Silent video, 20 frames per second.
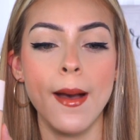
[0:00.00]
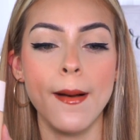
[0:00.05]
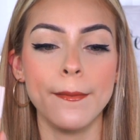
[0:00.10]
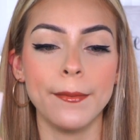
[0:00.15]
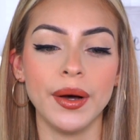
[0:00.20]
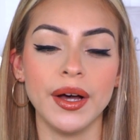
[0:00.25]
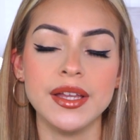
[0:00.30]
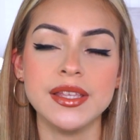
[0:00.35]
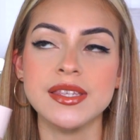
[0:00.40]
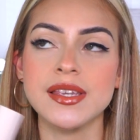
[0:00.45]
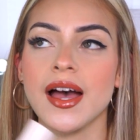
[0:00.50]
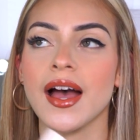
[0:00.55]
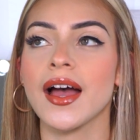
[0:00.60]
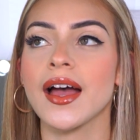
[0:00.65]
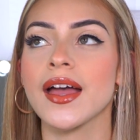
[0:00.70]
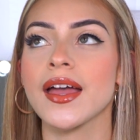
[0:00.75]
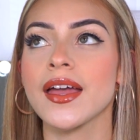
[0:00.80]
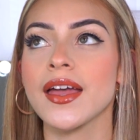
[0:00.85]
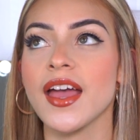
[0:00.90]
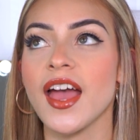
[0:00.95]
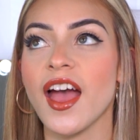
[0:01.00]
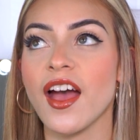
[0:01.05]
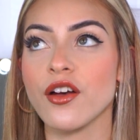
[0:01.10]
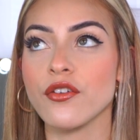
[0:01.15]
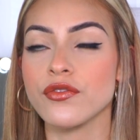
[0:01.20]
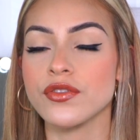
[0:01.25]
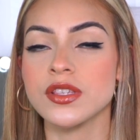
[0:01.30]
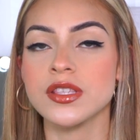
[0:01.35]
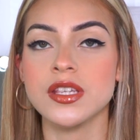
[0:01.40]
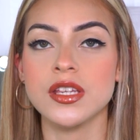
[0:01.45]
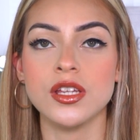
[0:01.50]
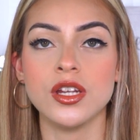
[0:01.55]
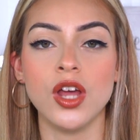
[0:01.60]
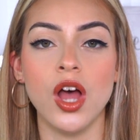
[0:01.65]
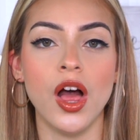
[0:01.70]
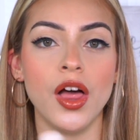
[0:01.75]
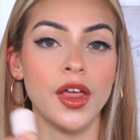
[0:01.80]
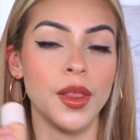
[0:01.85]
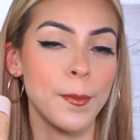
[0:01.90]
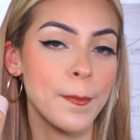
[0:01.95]
but I have seen
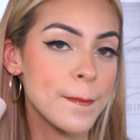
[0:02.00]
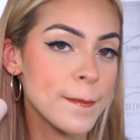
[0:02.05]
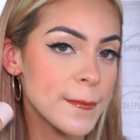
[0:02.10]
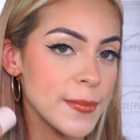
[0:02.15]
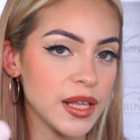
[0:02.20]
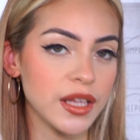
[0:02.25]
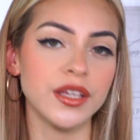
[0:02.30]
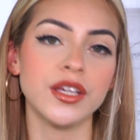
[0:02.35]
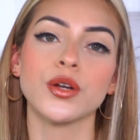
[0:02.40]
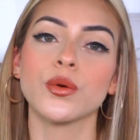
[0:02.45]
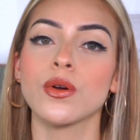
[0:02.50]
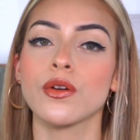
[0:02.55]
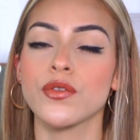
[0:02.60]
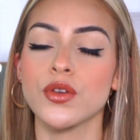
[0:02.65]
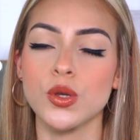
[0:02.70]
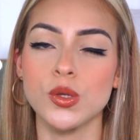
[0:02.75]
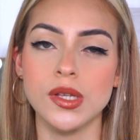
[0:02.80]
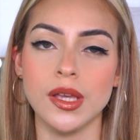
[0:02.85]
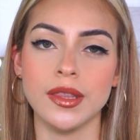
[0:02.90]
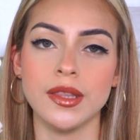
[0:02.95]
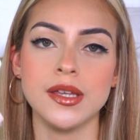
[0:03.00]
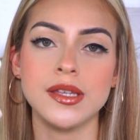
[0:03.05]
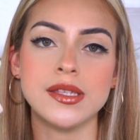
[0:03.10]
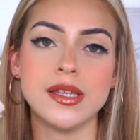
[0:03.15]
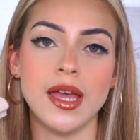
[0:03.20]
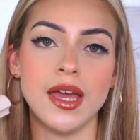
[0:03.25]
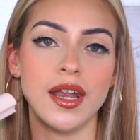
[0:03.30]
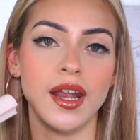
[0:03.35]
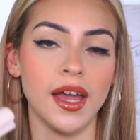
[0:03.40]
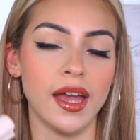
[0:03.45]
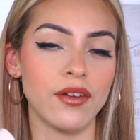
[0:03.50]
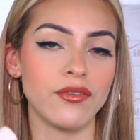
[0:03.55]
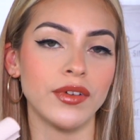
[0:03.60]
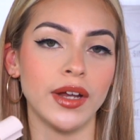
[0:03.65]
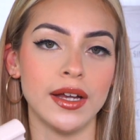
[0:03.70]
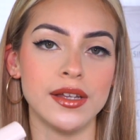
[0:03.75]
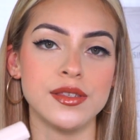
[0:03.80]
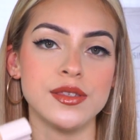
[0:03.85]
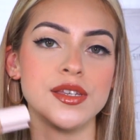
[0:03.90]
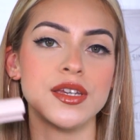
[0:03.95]
a million reviews on this, and I have
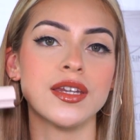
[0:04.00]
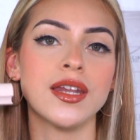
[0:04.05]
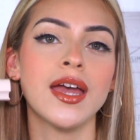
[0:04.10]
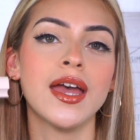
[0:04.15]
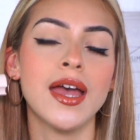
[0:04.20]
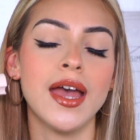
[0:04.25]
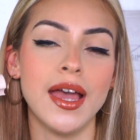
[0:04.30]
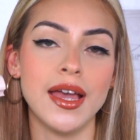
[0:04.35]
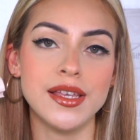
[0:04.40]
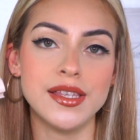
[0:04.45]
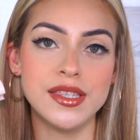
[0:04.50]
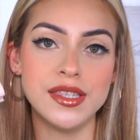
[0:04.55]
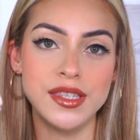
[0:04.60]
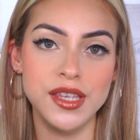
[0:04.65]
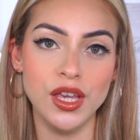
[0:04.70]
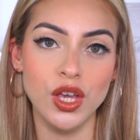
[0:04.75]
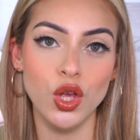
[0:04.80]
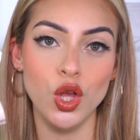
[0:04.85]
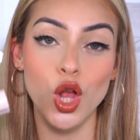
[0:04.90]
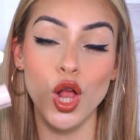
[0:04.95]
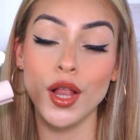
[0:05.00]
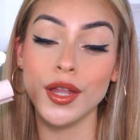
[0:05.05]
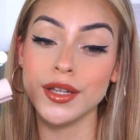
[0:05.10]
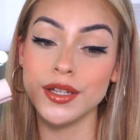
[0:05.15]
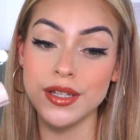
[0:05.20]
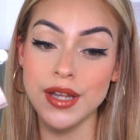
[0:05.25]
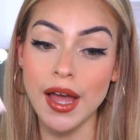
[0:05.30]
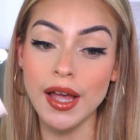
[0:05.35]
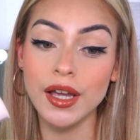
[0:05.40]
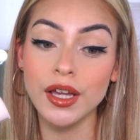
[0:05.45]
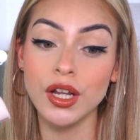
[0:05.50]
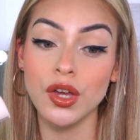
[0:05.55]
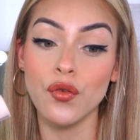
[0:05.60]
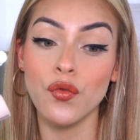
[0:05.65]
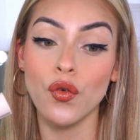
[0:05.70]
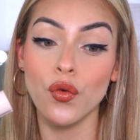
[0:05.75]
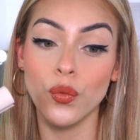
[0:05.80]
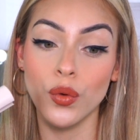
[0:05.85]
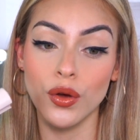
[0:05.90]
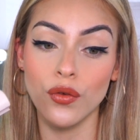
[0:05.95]
not seen a single
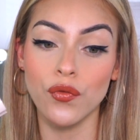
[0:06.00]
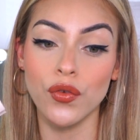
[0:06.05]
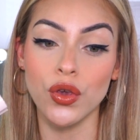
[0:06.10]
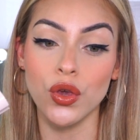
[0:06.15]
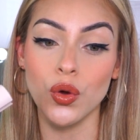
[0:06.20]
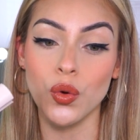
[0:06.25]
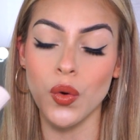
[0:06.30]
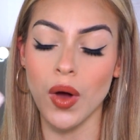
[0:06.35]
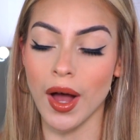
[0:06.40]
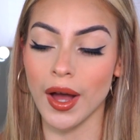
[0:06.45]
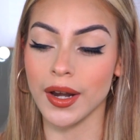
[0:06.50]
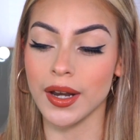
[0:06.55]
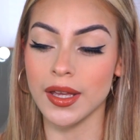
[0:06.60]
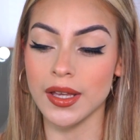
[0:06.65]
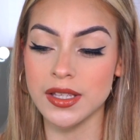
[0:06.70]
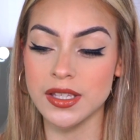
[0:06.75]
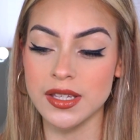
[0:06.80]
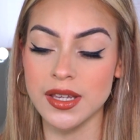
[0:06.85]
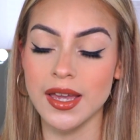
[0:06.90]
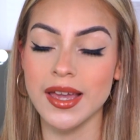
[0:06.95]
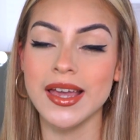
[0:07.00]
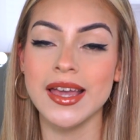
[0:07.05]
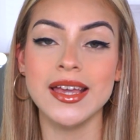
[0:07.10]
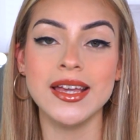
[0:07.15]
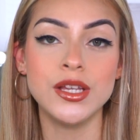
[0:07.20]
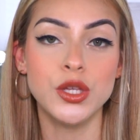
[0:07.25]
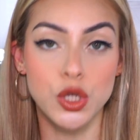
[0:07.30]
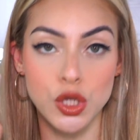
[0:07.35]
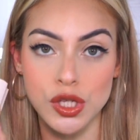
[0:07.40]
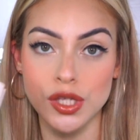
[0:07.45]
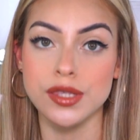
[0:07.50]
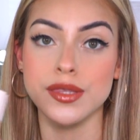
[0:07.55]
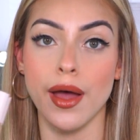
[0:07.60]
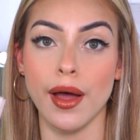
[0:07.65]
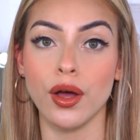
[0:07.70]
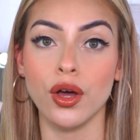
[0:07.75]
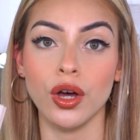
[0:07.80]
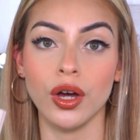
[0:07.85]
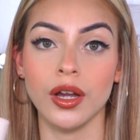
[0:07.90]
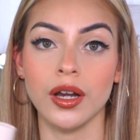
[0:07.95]
negative review on it. It's just
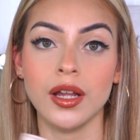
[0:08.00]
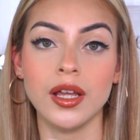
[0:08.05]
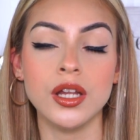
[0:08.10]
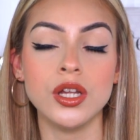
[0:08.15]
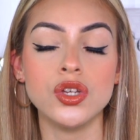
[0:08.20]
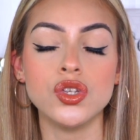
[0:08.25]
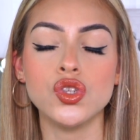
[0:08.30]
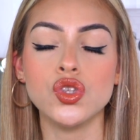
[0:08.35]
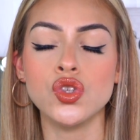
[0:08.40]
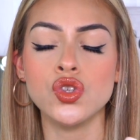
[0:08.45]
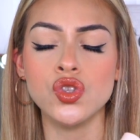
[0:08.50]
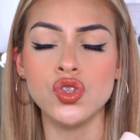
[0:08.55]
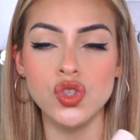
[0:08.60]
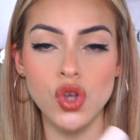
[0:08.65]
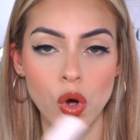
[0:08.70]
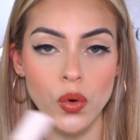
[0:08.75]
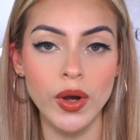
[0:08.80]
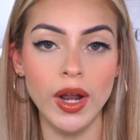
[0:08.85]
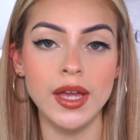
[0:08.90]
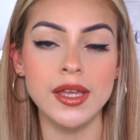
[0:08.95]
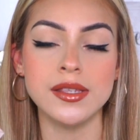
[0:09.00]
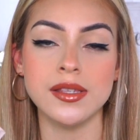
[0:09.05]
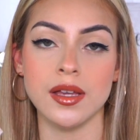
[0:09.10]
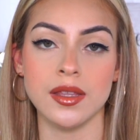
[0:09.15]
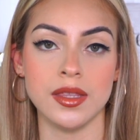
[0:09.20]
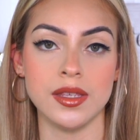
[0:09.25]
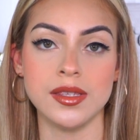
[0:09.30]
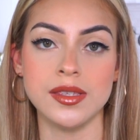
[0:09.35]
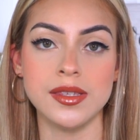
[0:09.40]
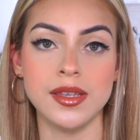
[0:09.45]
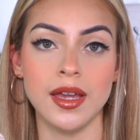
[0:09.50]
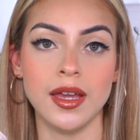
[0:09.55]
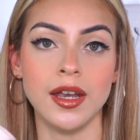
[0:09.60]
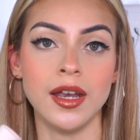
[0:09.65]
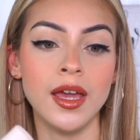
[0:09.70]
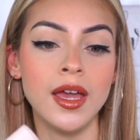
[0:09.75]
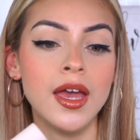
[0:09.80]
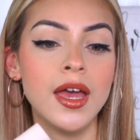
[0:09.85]
that good. It is so nice on the skin.